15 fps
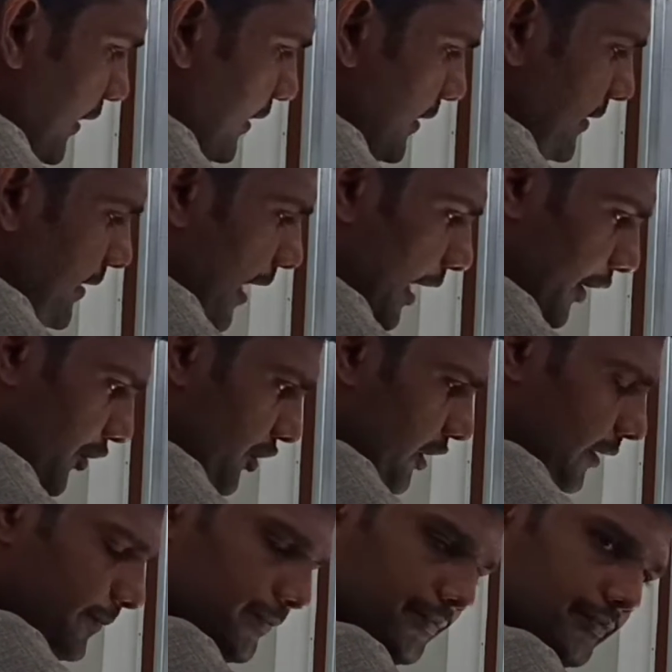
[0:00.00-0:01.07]
in this
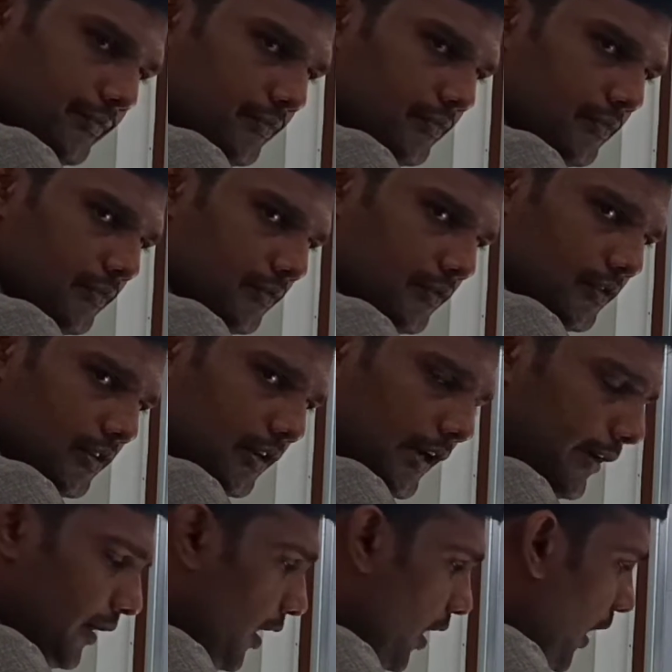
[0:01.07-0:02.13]
direction,
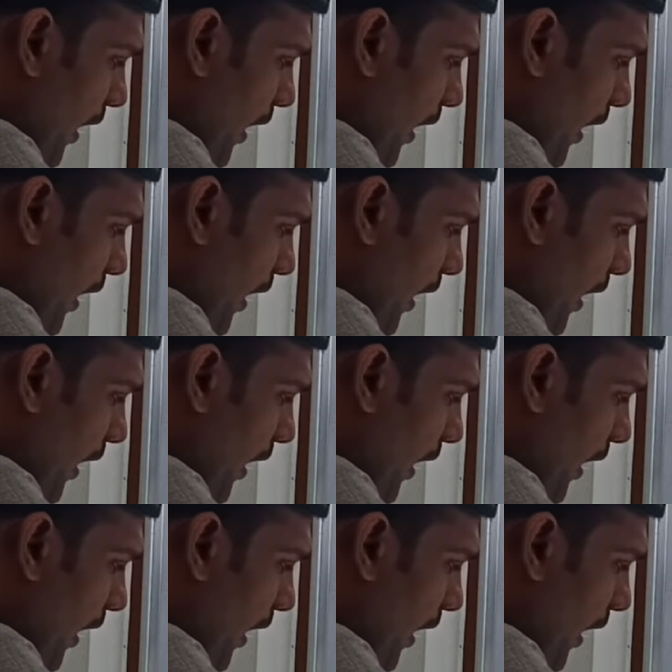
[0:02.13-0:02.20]
right?